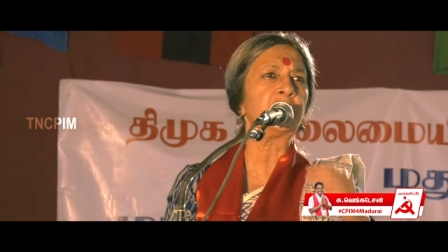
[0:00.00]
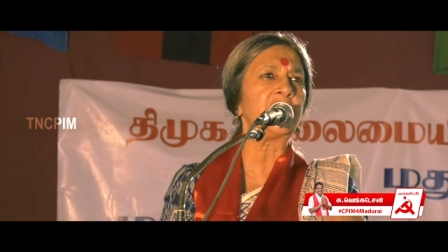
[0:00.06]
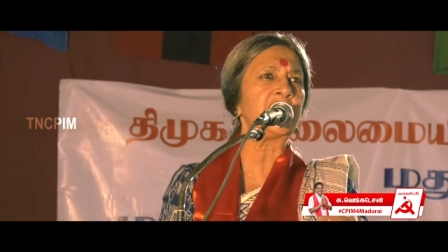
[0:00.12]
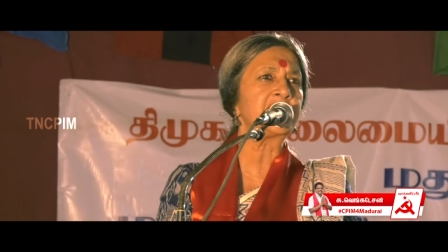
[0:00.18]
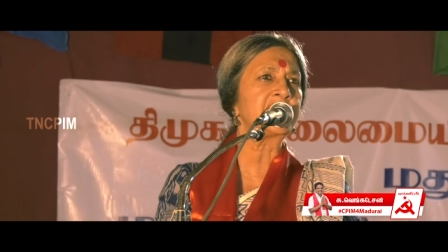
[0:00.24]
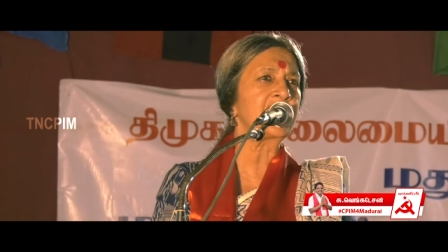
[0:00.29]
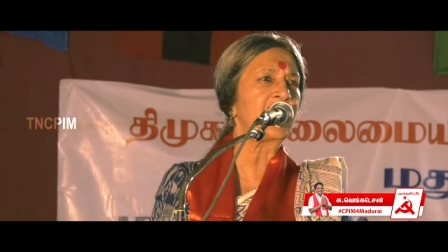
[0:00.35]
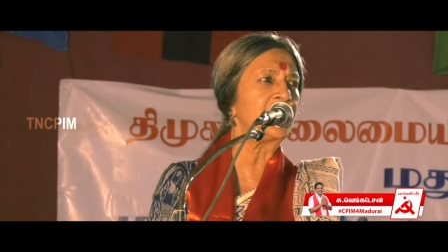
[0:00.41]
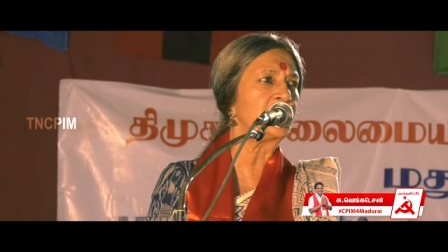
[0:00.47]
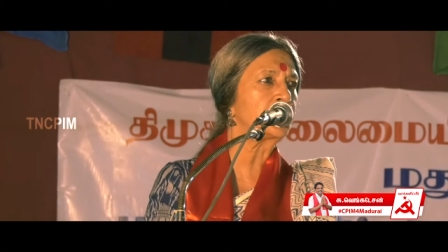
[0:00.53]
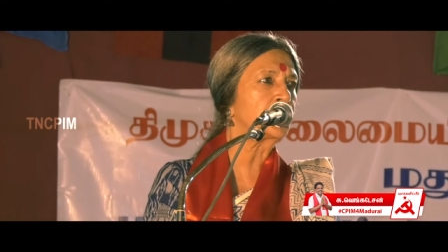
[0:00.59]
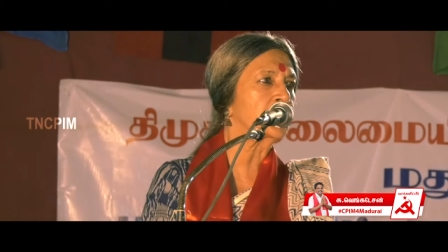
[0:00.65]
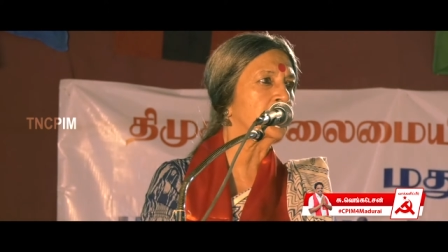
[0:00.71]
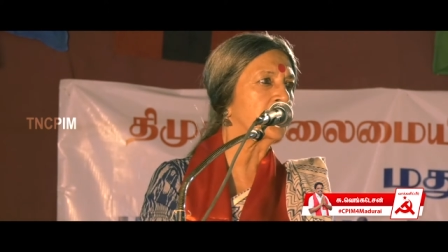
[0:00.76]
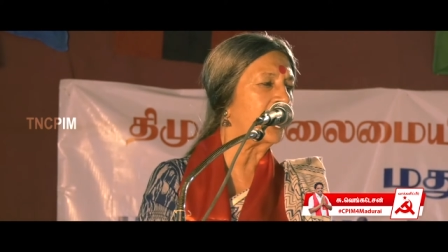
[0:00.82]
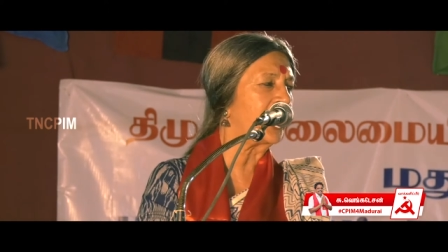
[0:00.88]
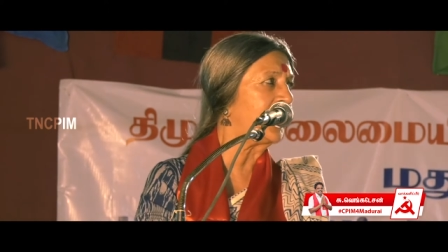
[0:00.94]
retail
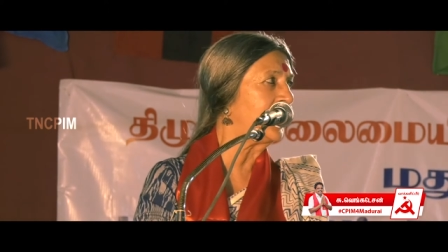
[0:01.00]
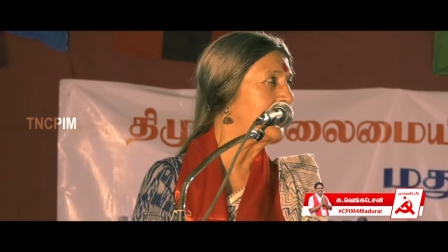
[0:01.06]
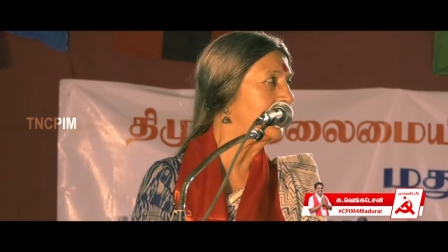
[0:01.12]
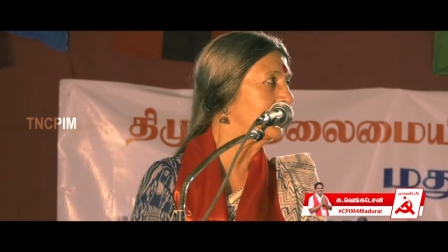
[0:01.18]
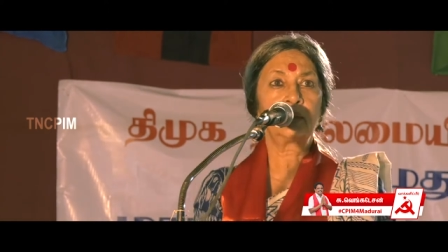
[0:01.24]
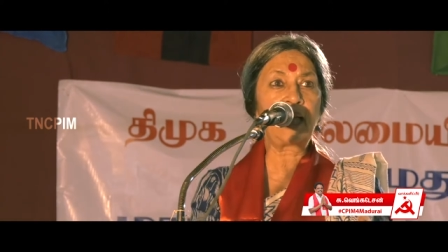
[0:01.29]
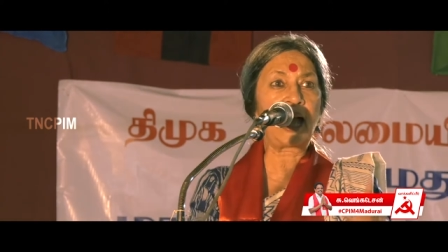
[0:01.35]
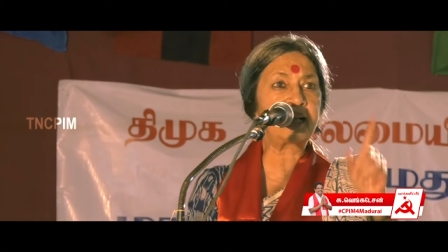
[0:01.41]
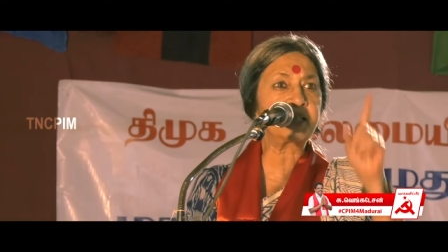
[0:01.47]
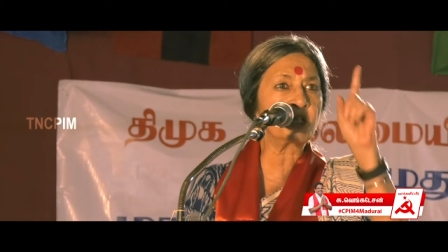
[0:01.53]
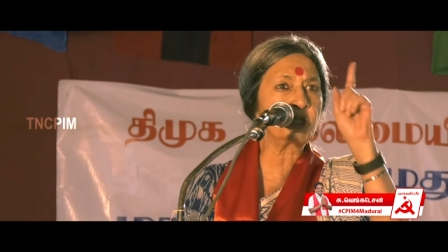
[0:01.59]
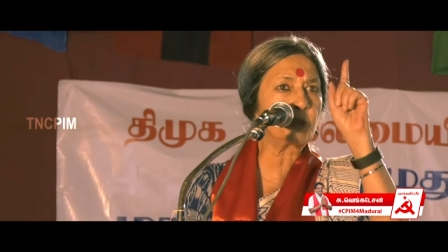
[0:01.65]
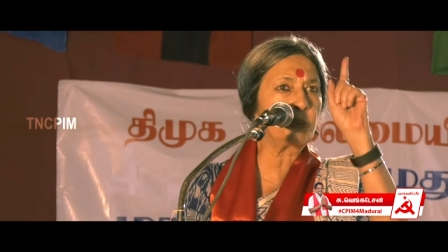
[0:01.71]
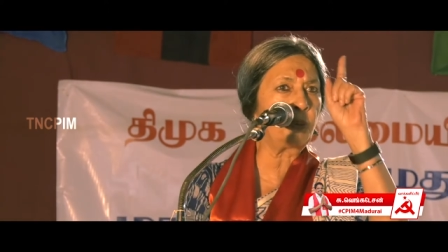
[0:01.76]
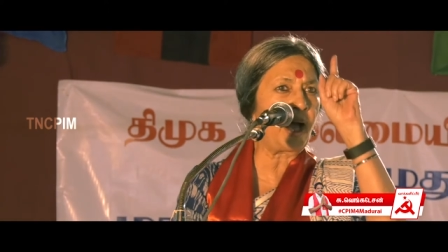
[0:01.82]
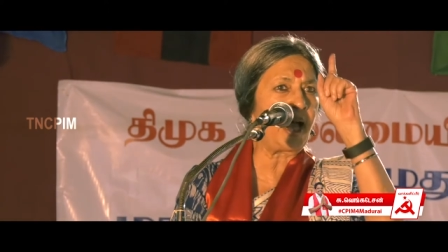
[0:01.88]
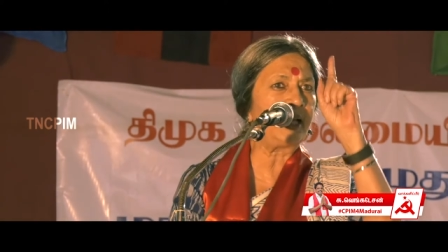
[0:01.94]
trade? That
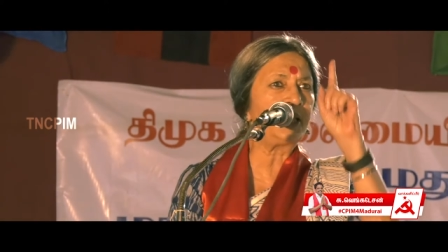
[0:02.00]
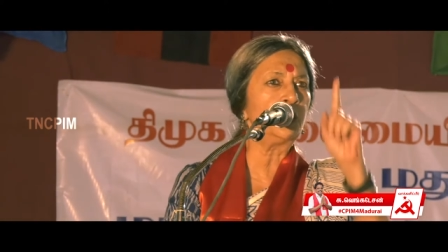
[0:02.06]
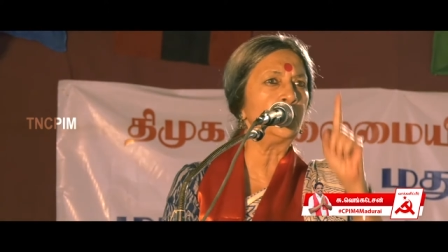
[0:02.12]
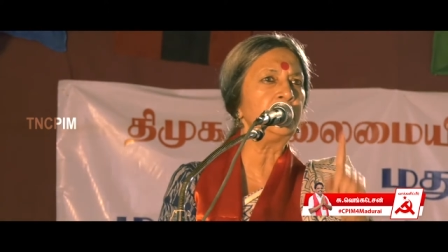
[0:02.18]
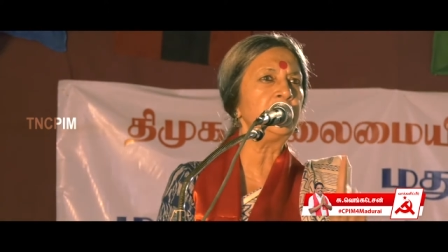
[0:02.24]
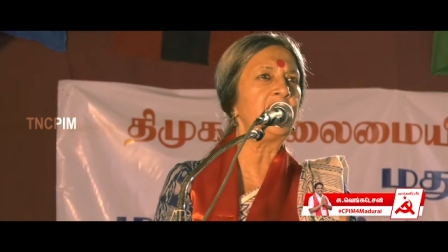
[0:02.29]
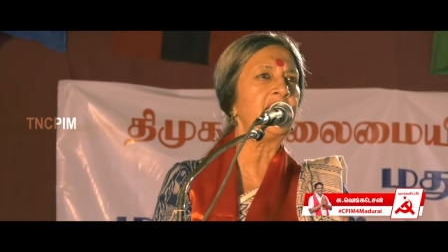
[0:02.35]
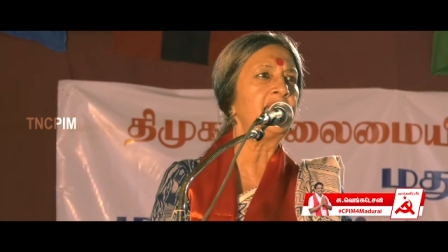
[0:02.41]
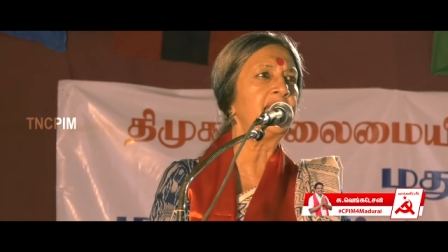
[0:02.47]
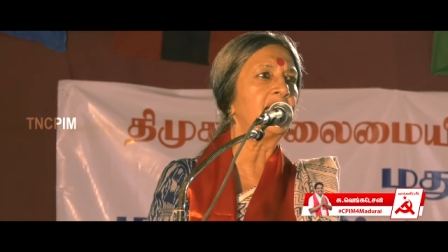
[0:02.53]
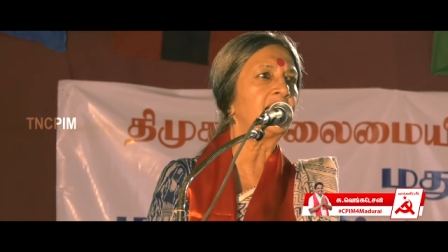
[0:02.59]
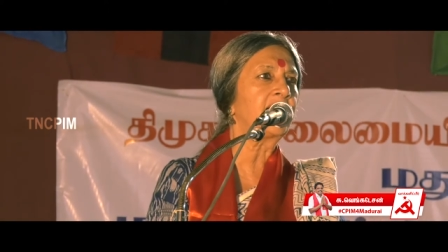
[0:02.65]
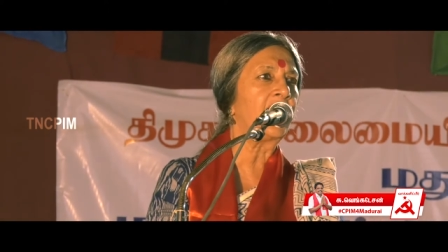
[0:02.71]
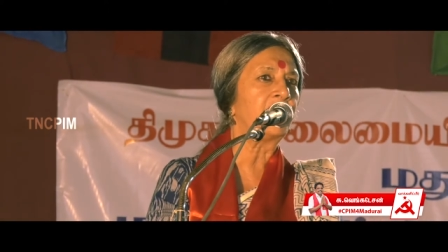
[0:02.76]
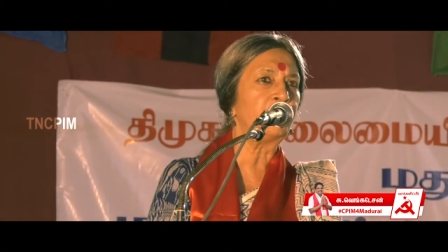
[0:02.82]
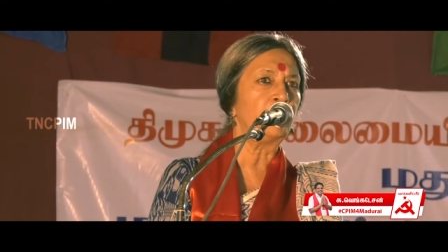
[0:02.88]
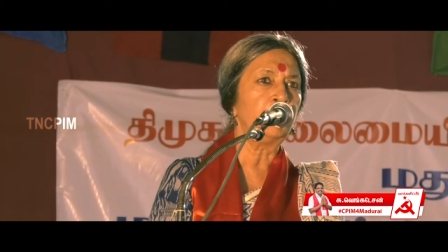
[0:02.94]
is why you need a
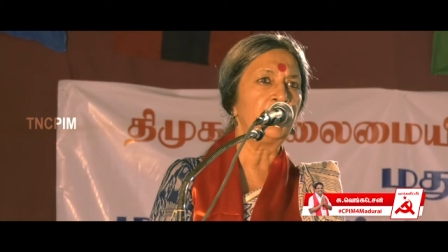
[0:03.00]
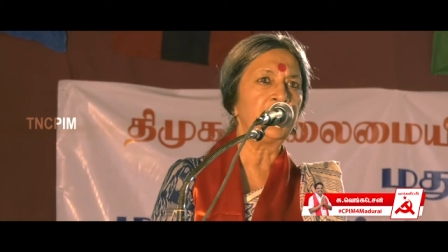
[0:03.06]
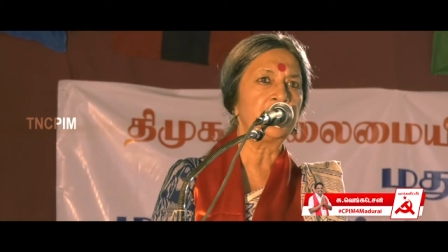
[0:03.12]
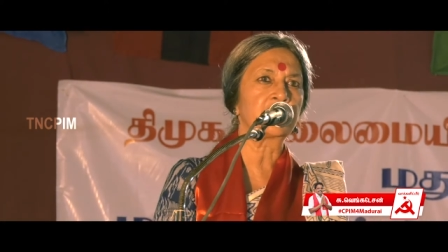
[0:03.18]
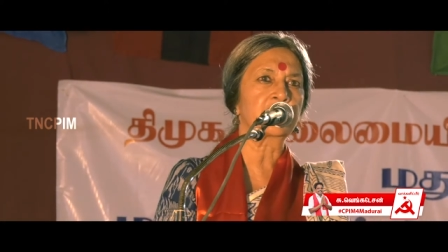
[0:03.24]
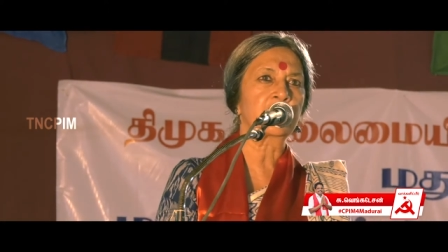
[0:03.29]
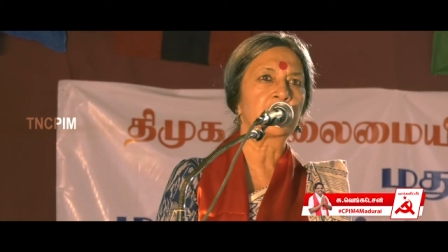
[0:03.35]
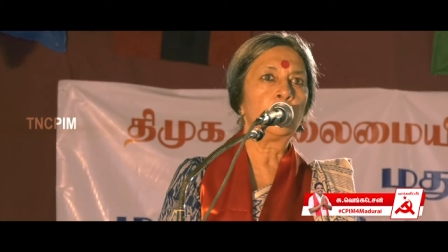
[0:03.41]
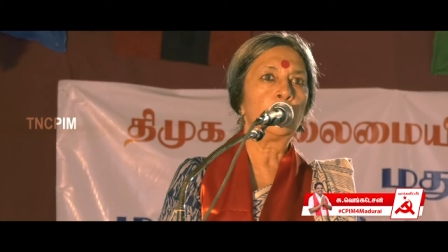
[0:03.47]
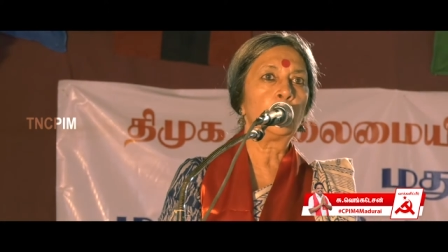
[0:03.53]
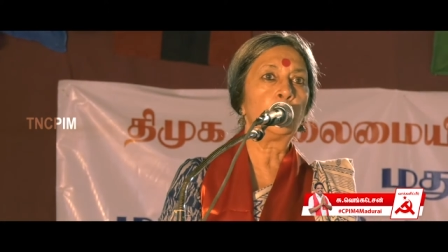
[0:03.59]
government